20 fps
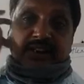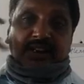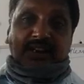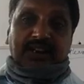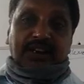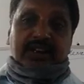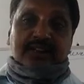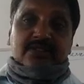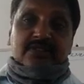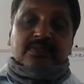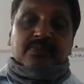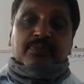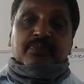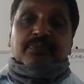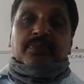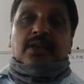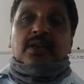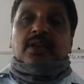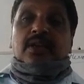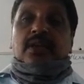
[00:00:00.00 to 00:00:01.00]
is
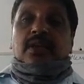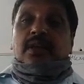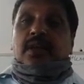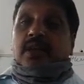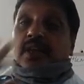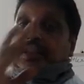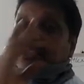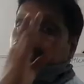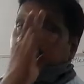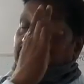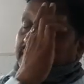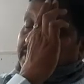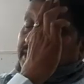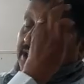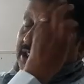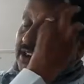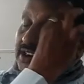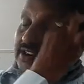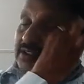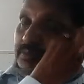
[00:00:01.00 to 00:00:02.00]
a
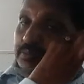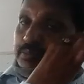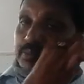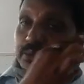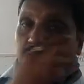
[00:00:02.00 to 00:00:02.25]
city.